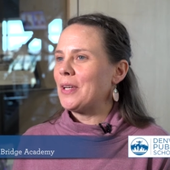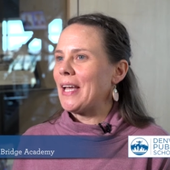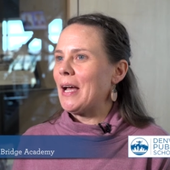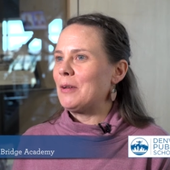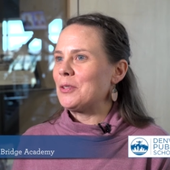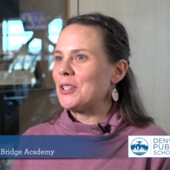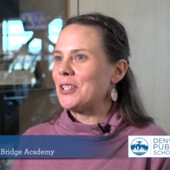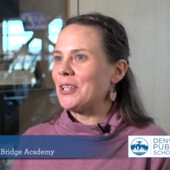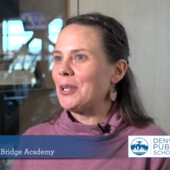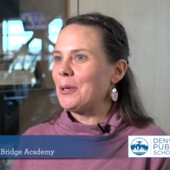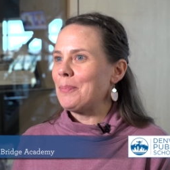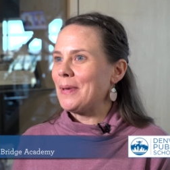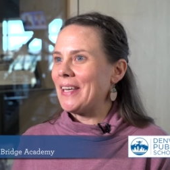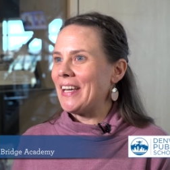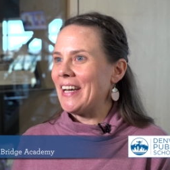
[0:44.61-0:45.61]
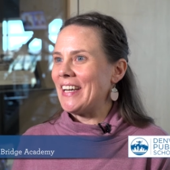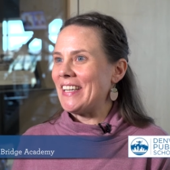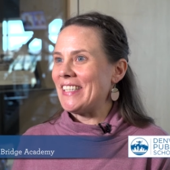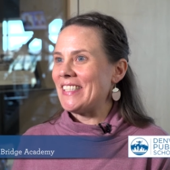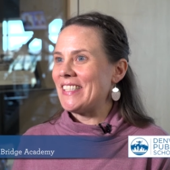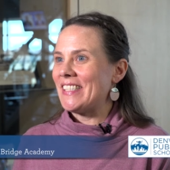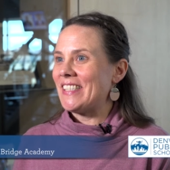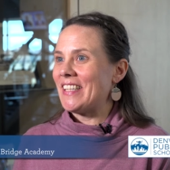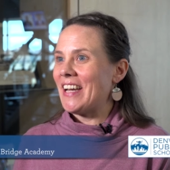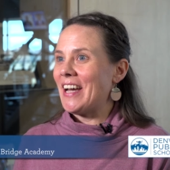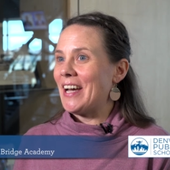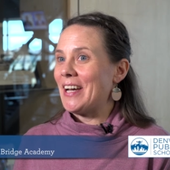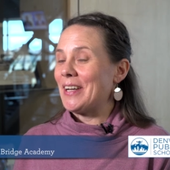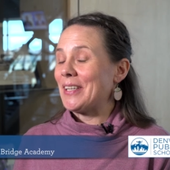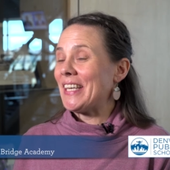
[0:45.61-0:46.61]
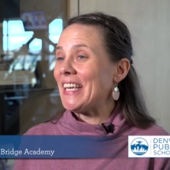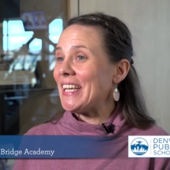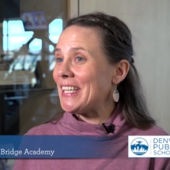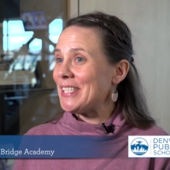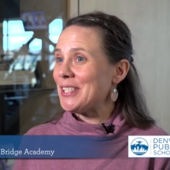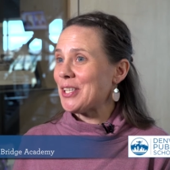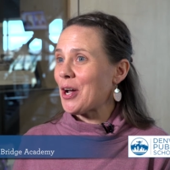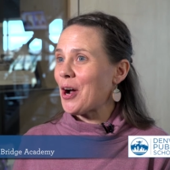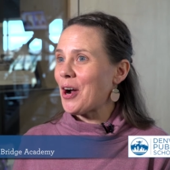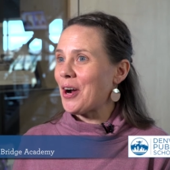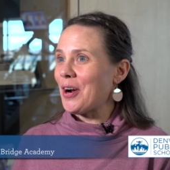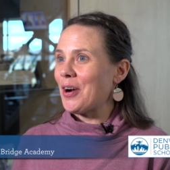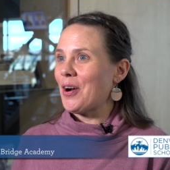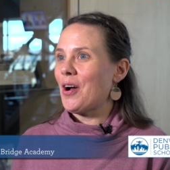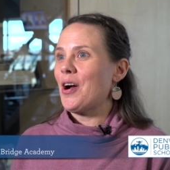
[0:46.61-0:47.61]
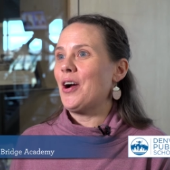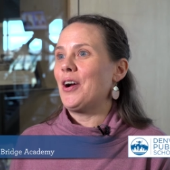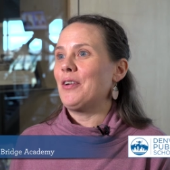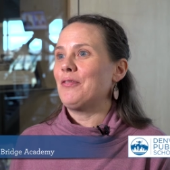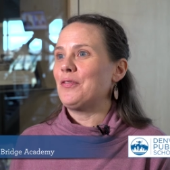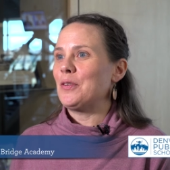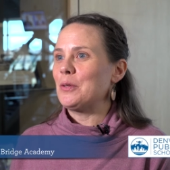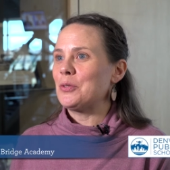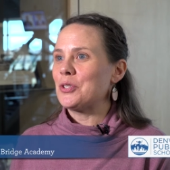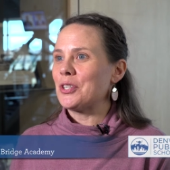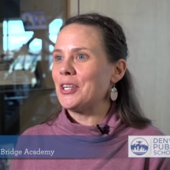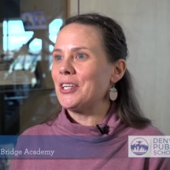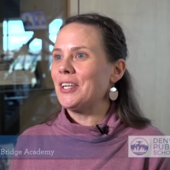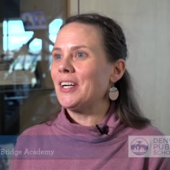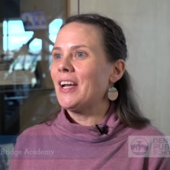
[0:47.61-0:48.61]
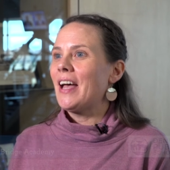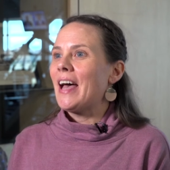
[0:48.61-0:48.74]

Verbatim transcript: counselor because uh, kids are our future.